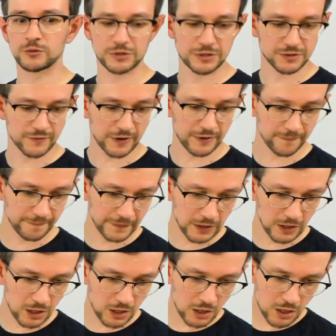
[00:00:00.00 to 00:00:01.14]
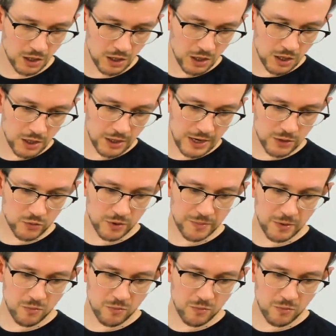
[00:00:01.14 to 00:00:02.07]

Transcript: This is fine. Can there be